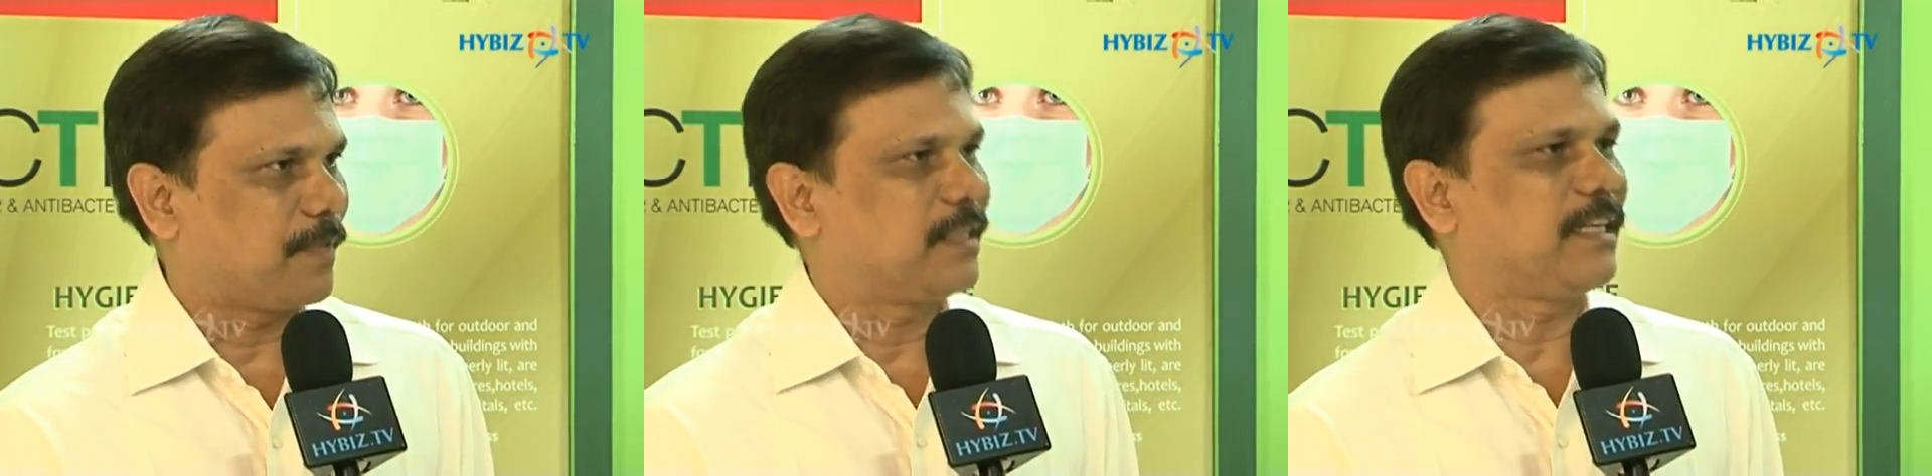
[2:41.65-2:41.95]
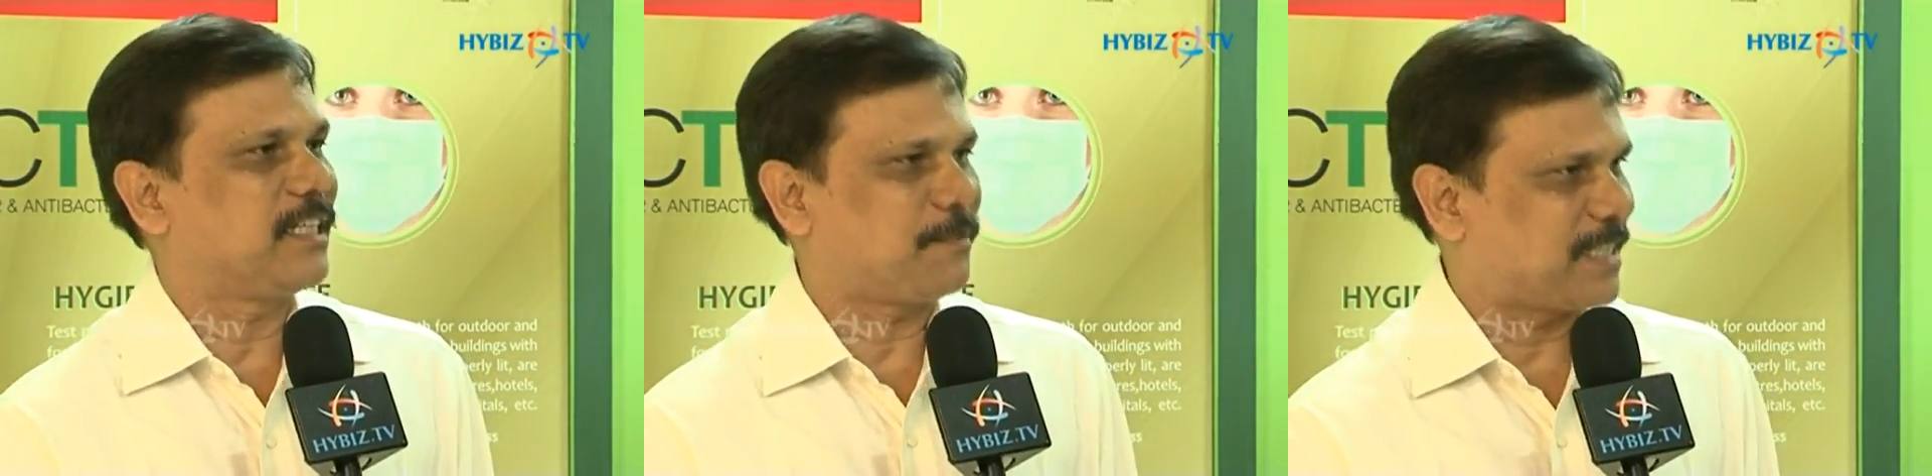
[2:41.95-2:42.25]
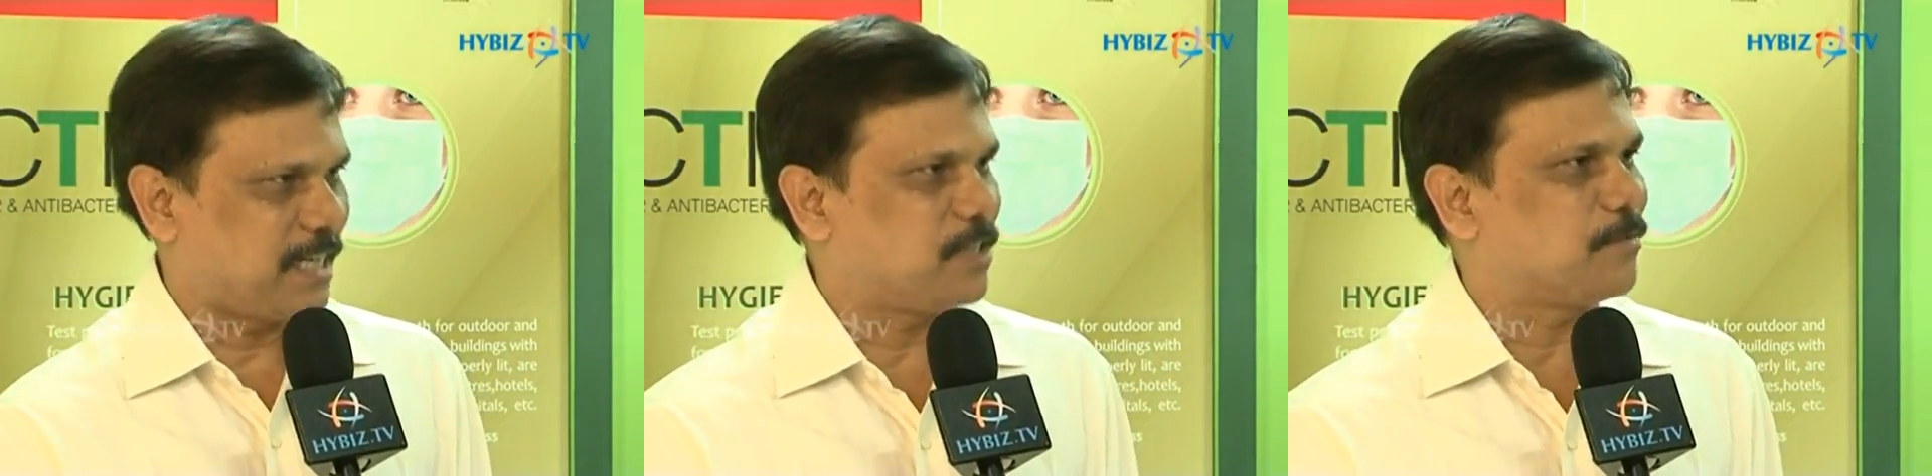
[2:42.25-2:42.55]
That is a
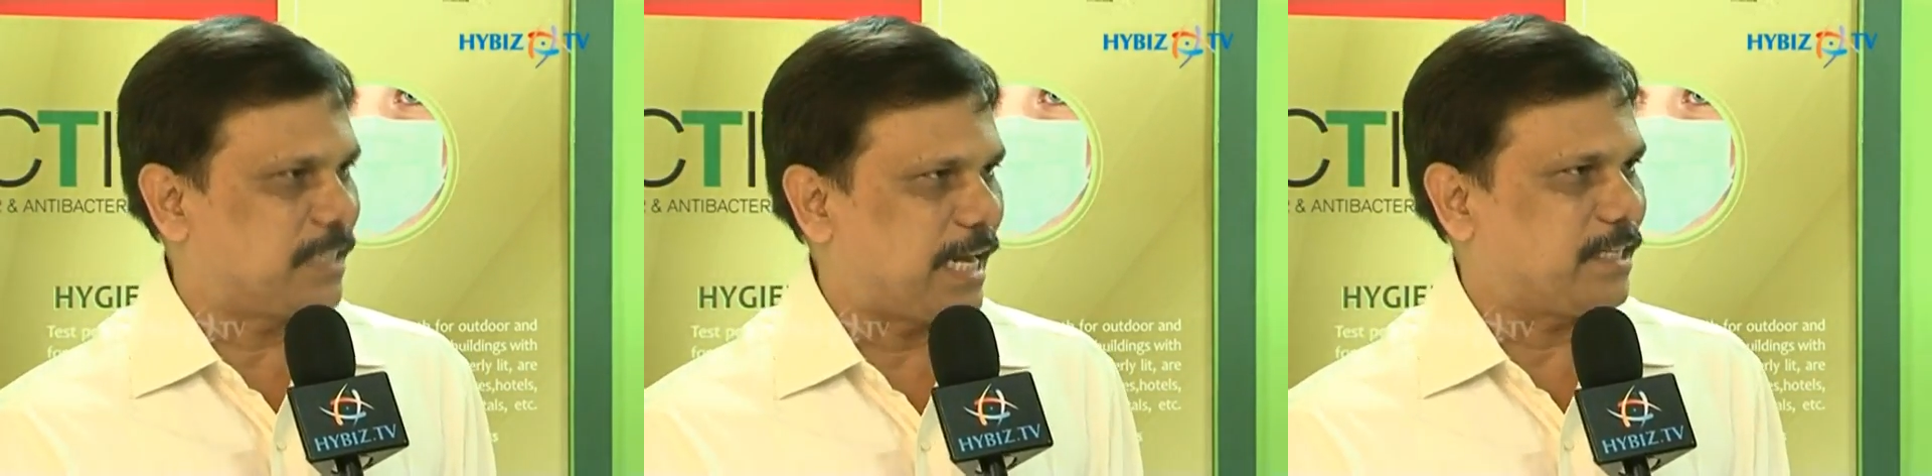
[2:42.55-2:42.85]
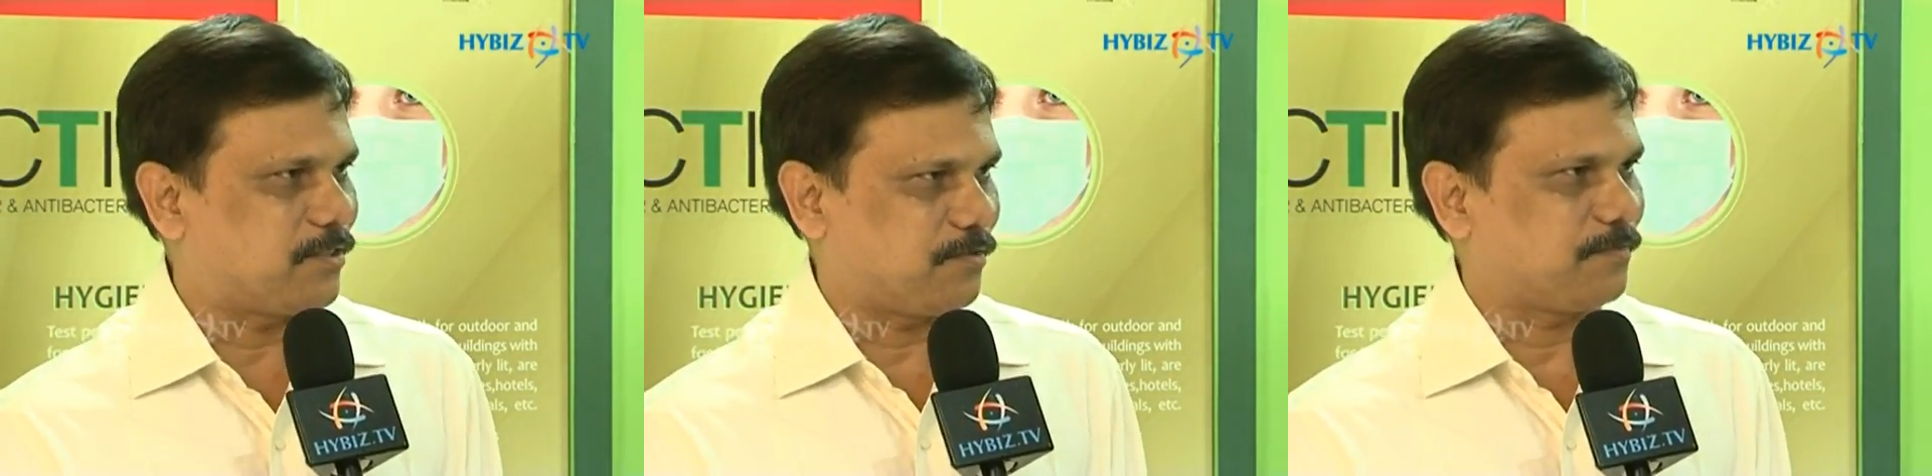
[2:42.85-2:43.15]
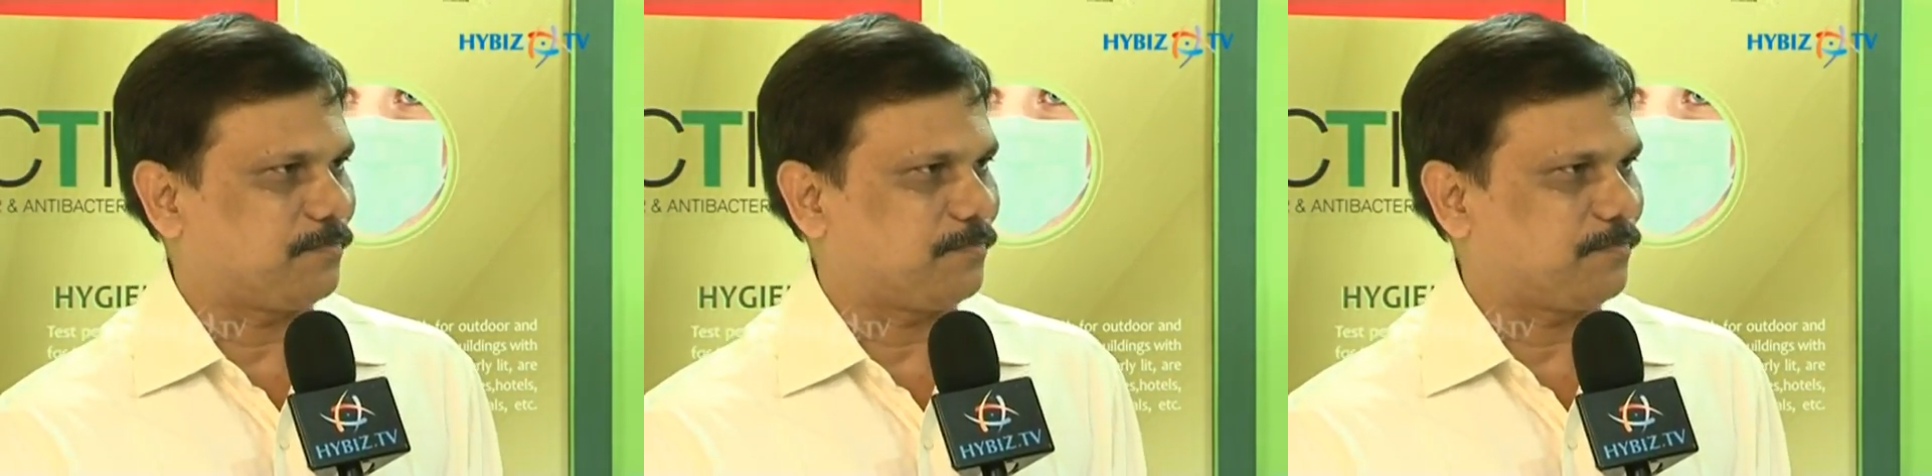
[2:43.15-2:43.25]
specialty of tiles.